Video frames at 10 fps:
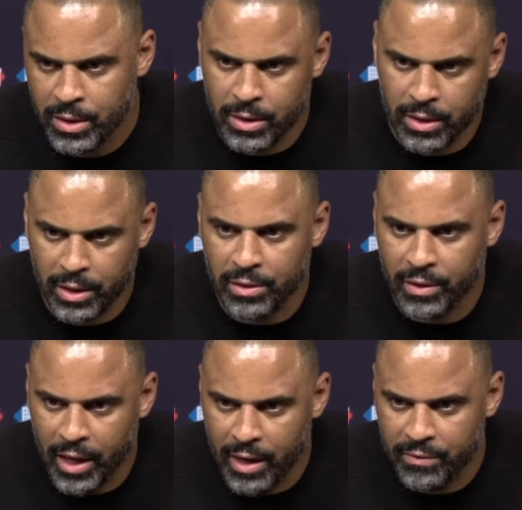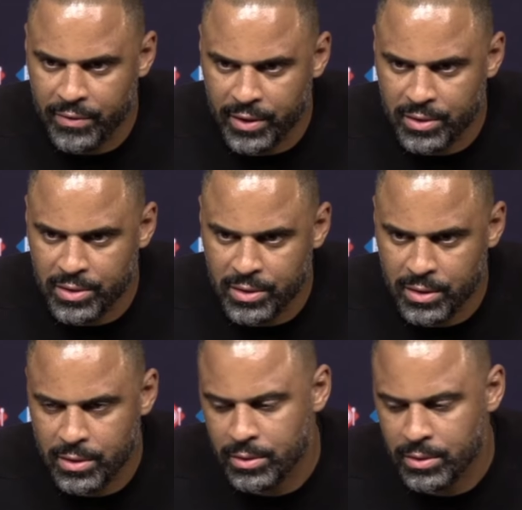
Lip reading: the end of the half against